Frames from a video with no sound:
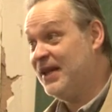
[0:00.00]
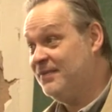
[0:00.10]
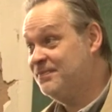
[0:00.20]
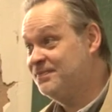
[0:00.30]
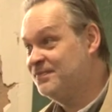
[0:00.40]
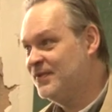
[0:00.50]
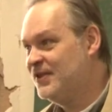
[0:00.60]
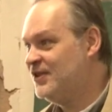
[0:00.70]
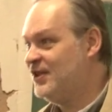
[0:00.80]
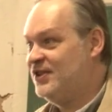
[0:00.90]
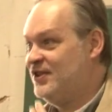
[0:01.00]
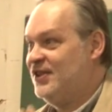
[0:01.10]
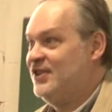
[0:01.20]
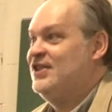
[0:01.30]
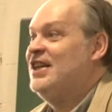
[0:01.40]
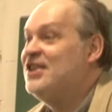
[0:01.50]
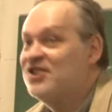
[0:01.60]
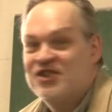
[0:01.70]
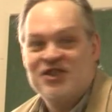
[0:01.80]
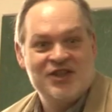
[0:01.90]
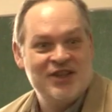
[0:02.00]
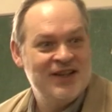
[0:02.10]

me to teach